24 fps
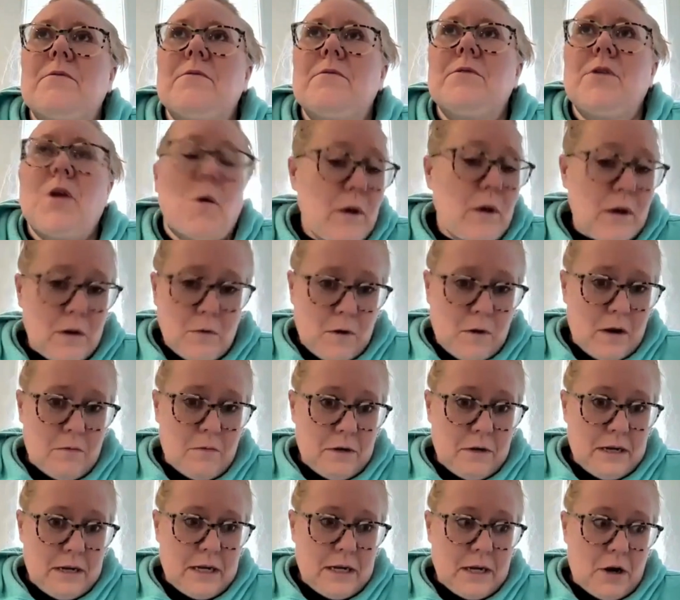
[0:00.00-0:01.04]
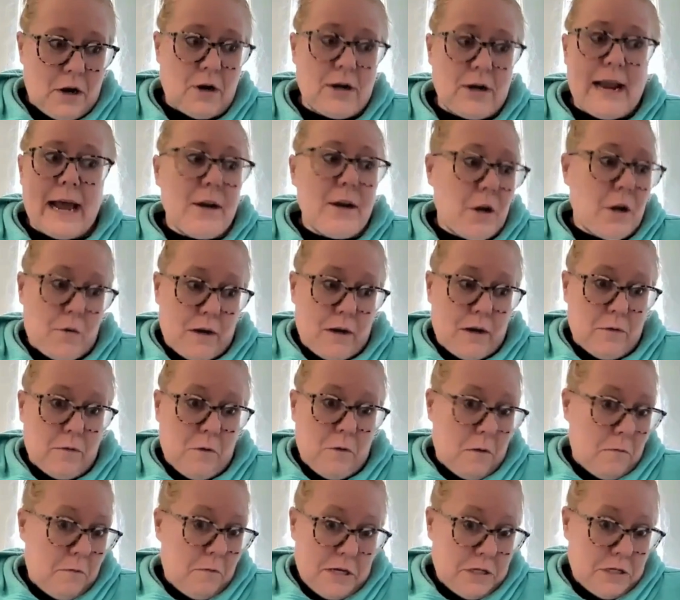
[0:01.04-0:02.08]
knowing what we or not knowing
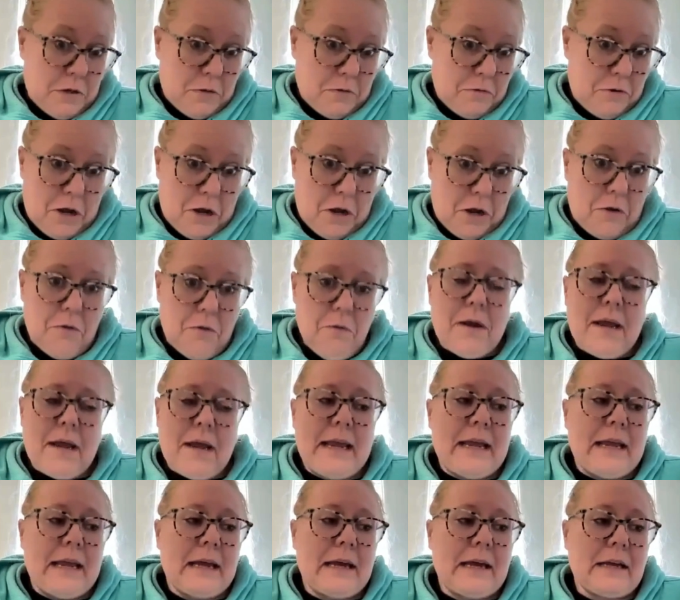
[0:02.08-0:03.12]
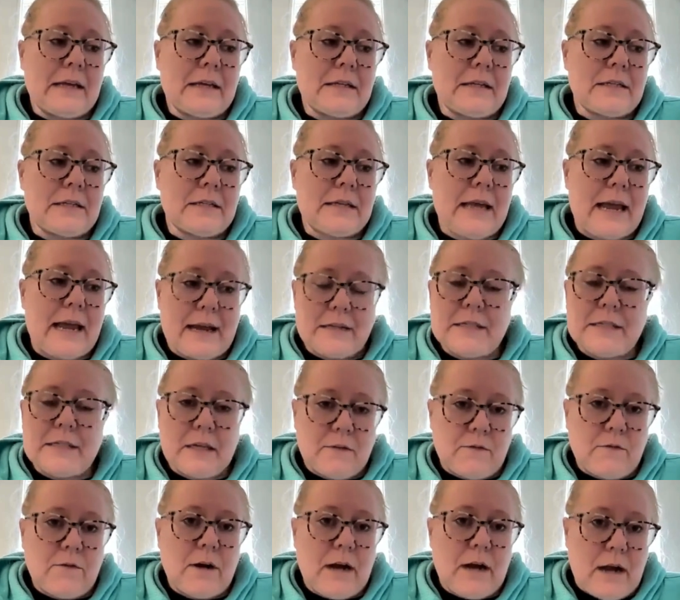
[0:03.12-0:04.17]
what we don't know and
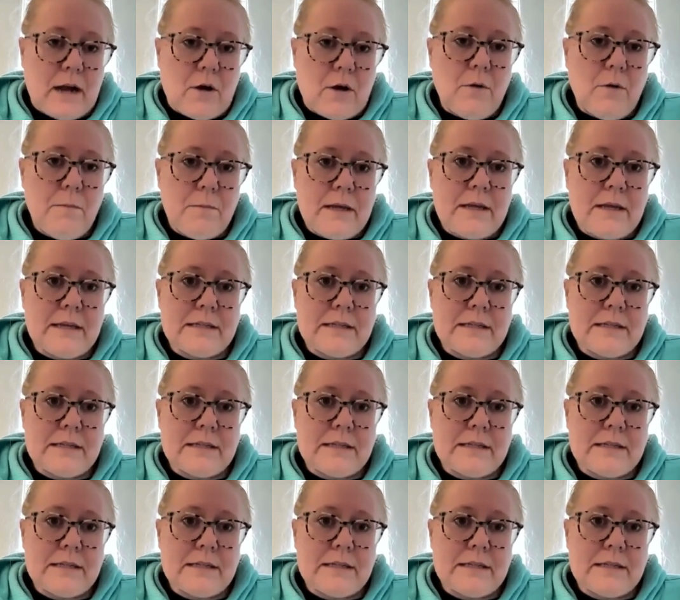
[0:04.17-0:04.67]
asking for help